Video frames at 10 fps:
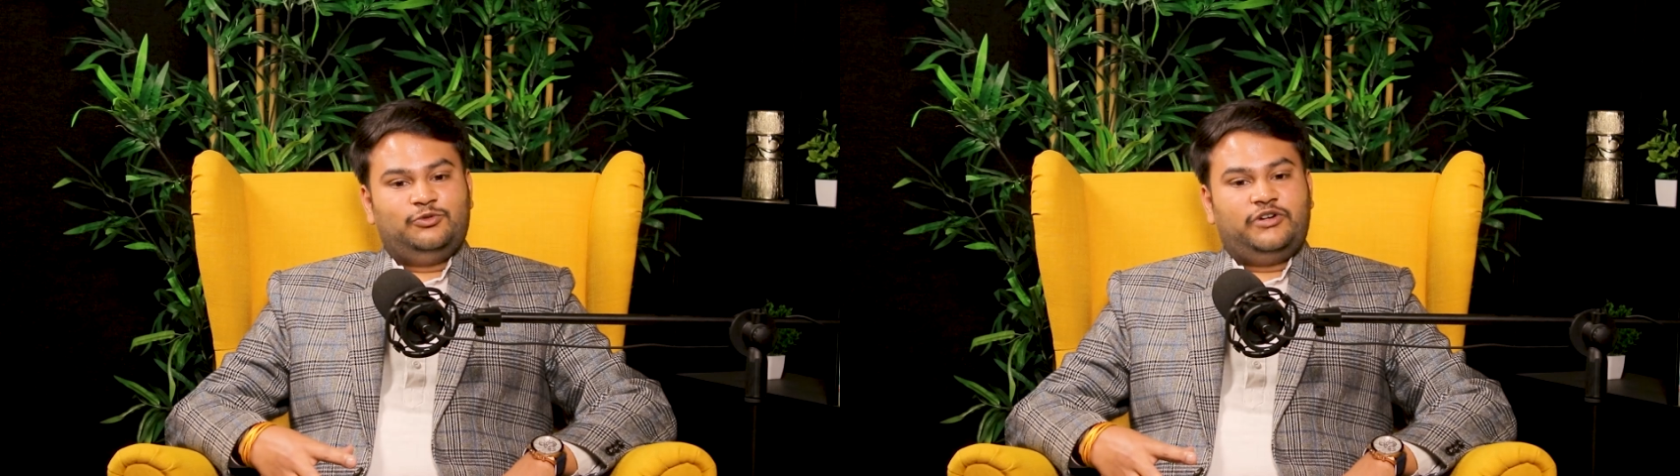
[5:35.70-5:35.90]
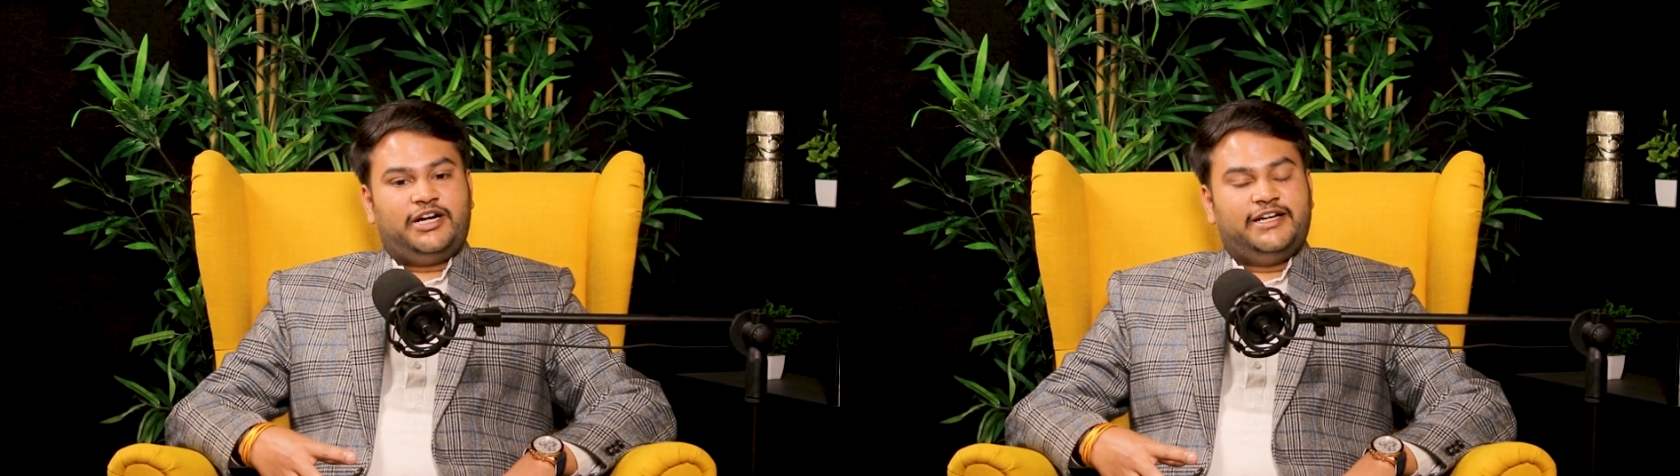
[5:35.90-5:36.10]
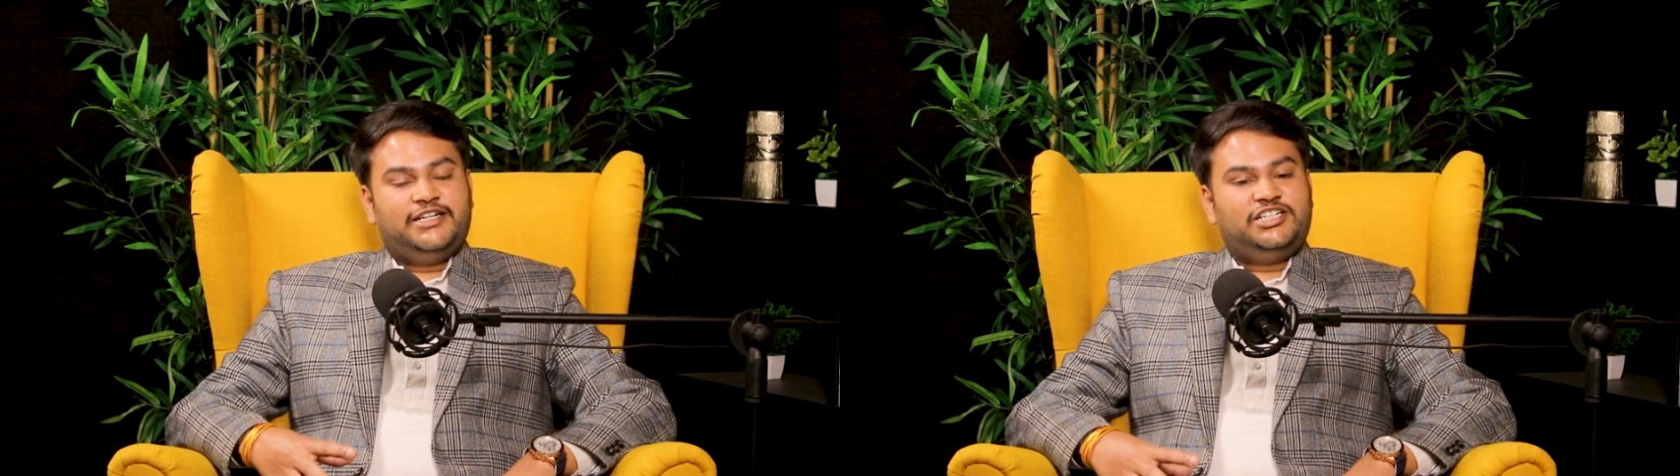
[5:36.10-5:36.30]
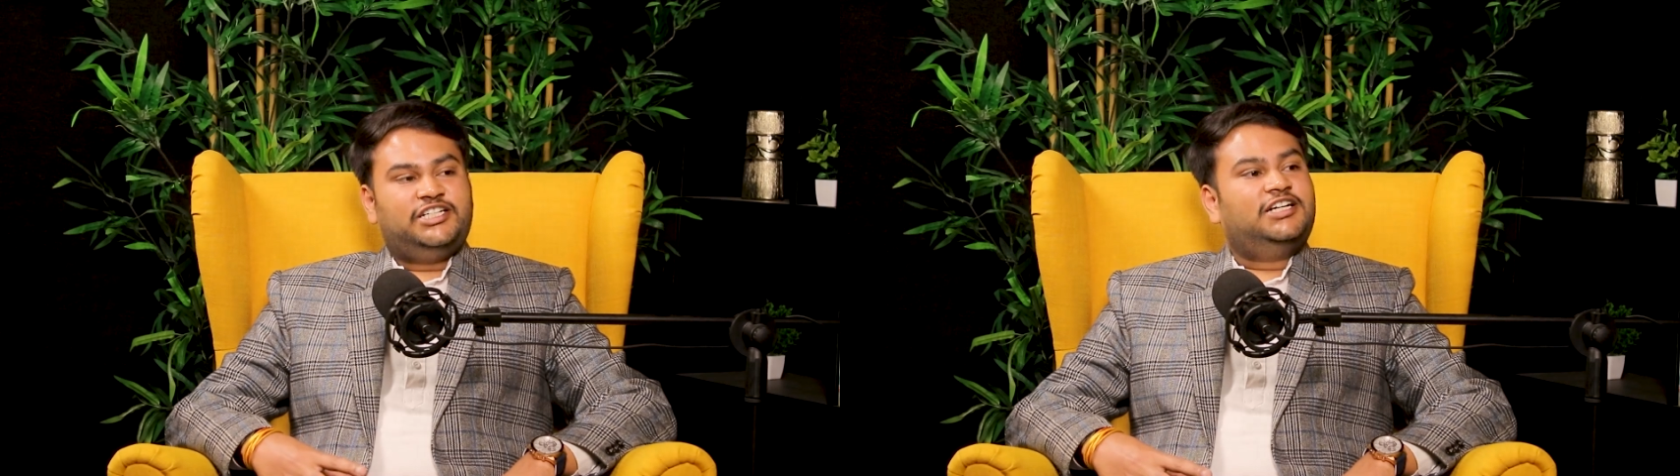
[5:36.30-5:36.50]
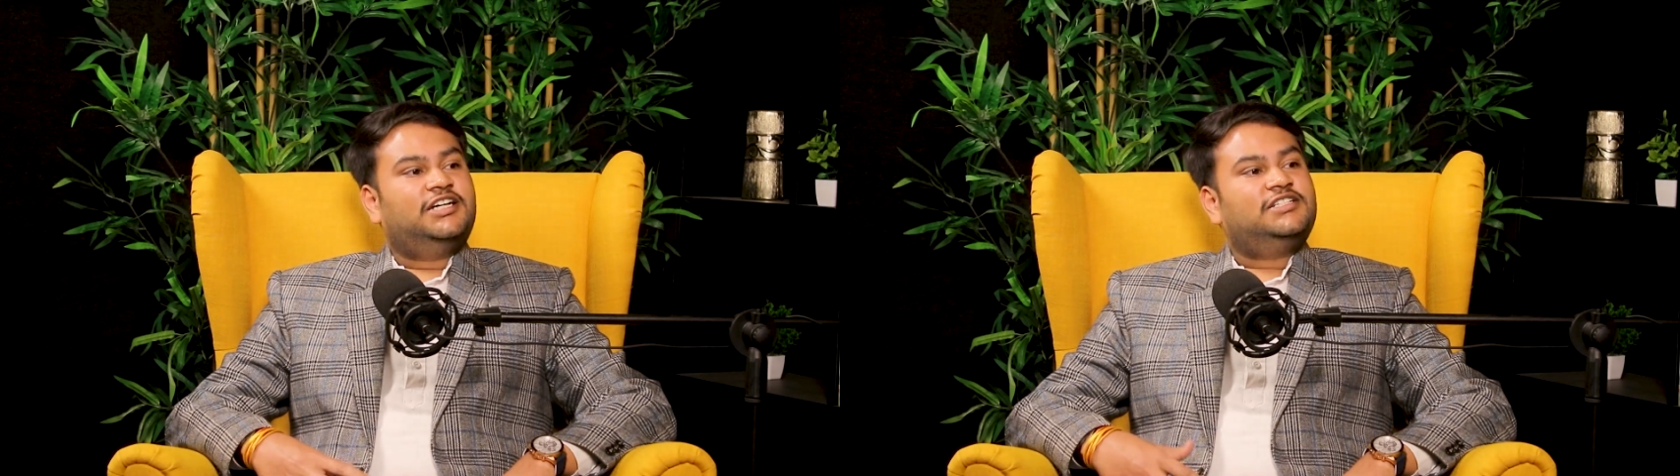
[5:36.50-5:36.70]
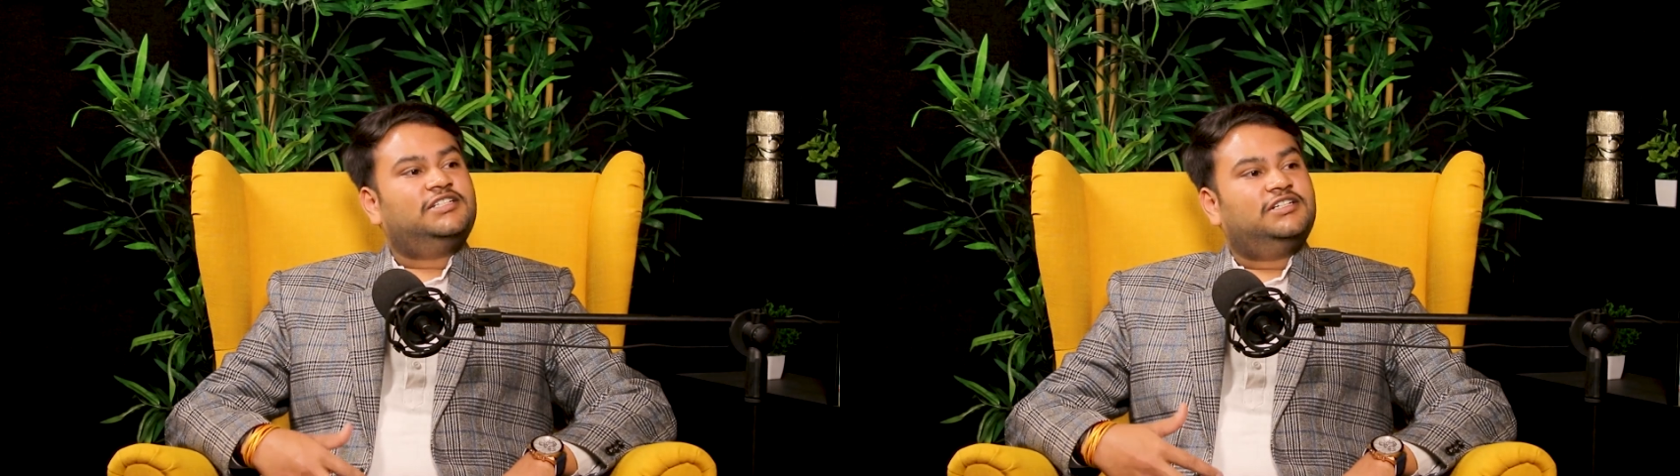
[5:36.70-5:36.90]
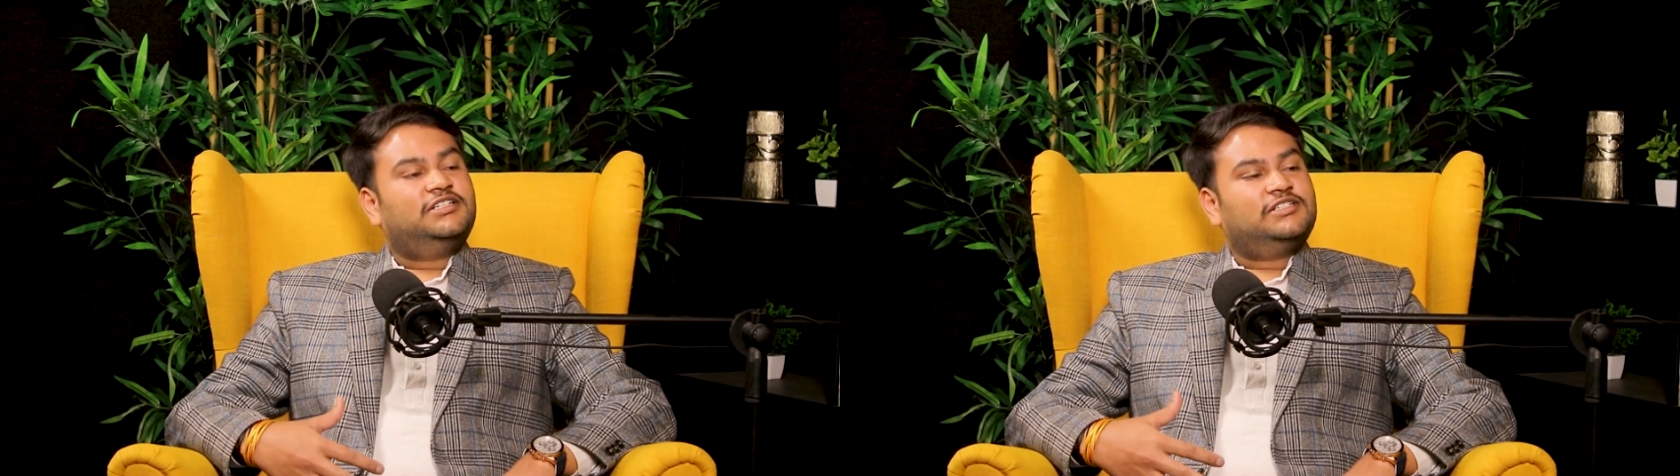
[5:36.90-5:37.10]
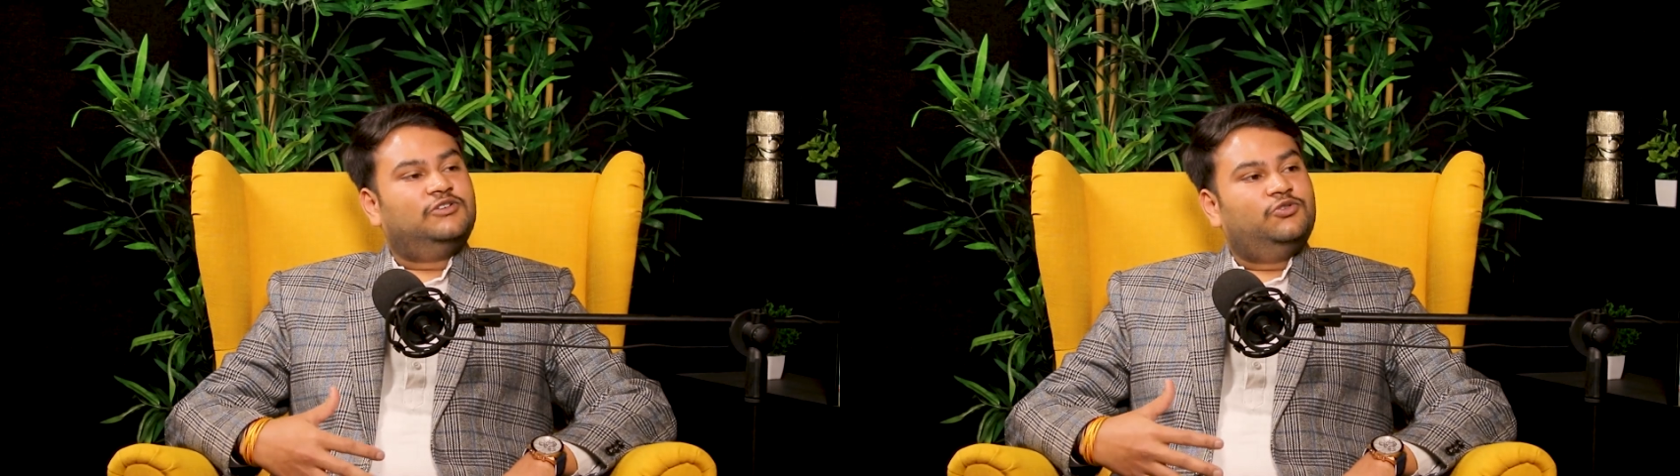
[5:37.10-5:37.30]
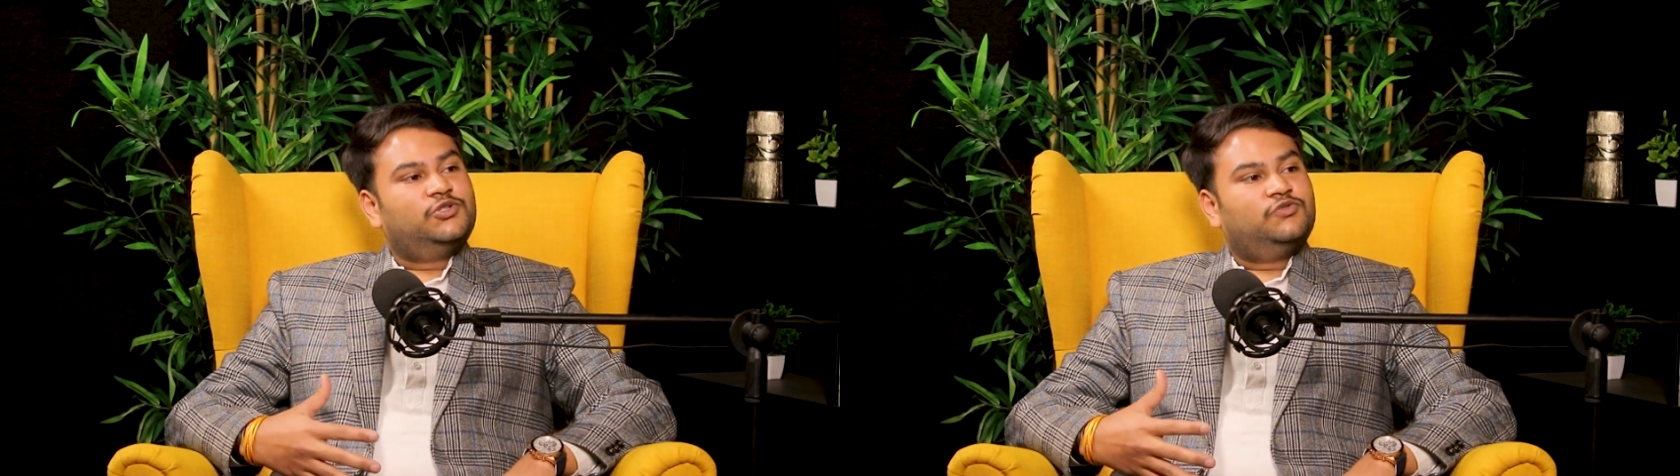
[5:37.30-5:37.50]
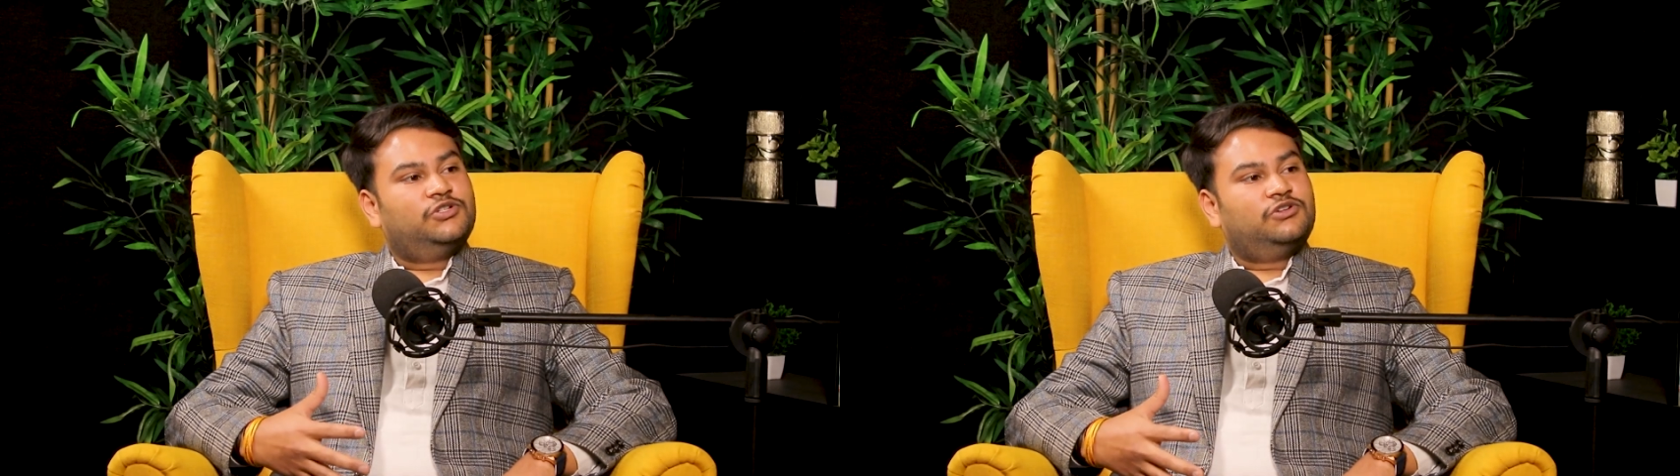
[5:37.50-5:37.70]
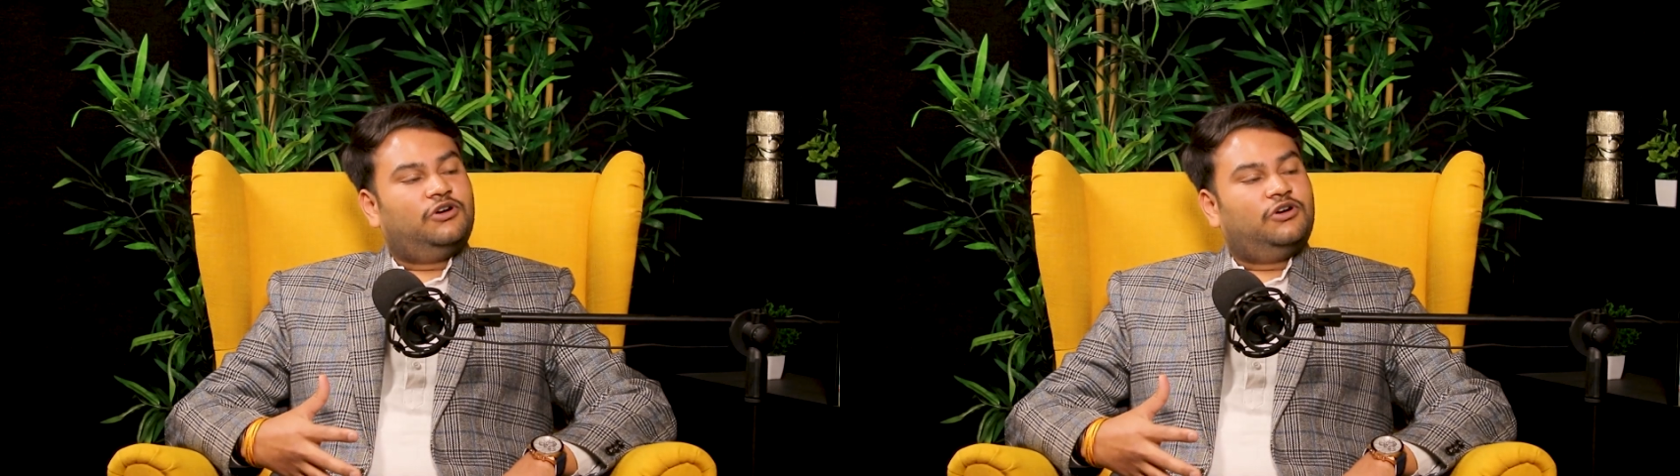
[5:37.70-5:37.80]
Vayan Shrikant sir's course was